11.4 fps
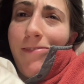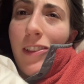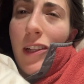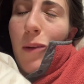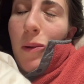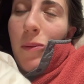
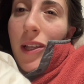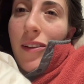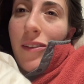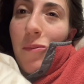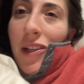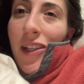I'll probably eat
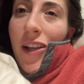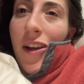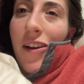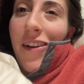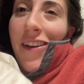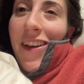something there,
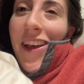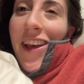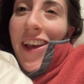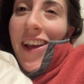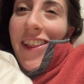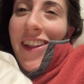
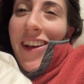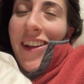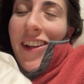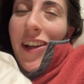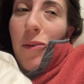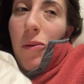and
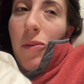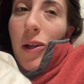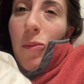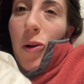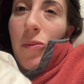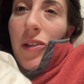then I'll probably come
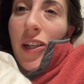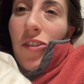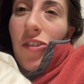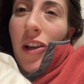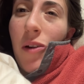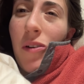home and take a
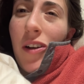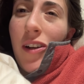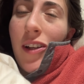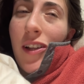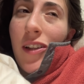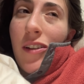shower
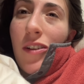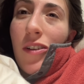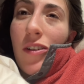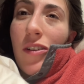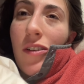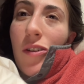and
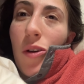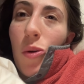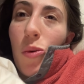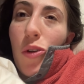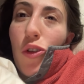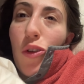
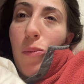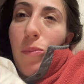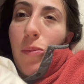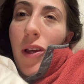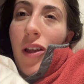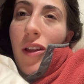go to
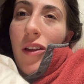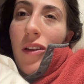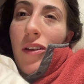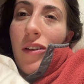bed,